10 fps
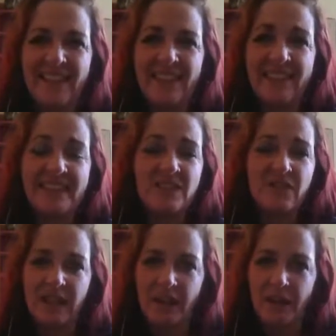This
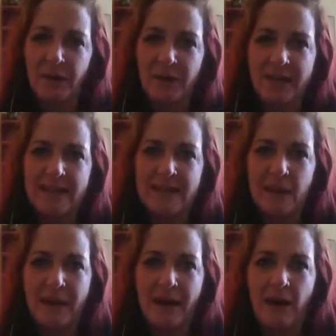video is
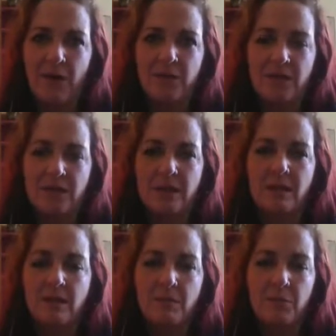about
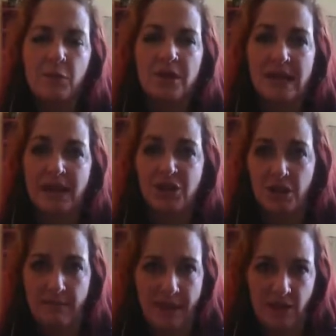
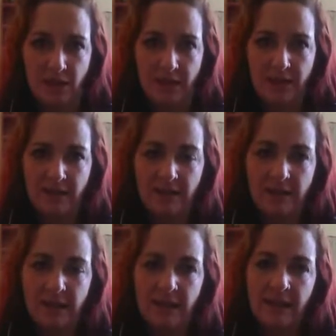protection magic,
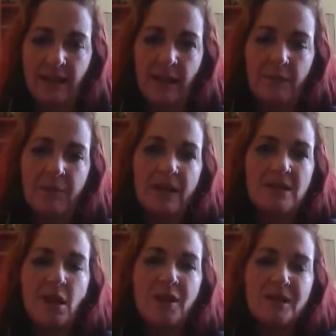but it's
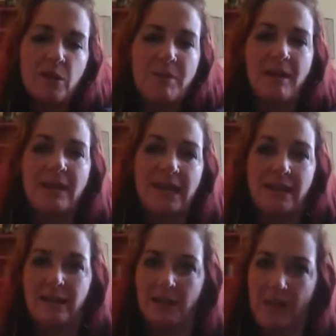also about
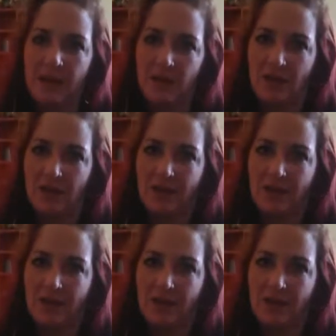healing magic.